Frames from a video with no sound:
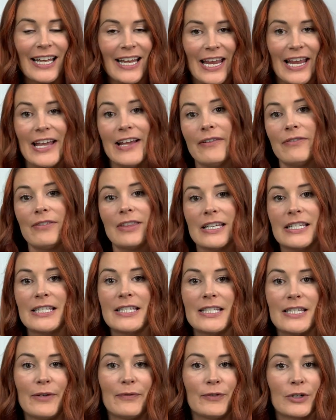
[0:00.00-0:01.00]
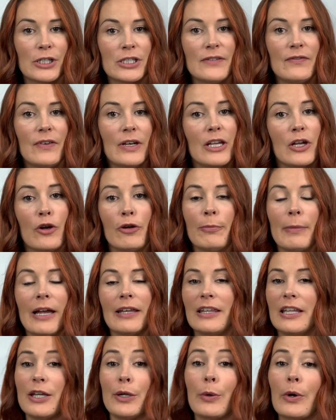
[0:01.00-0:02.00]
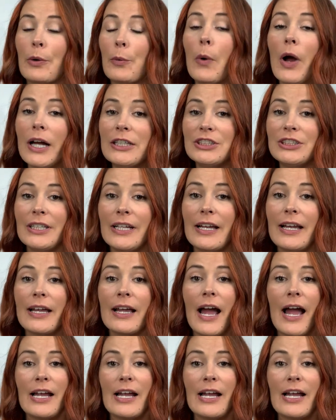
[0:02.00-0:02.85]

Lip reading: If this is the first video of mine that you are watching,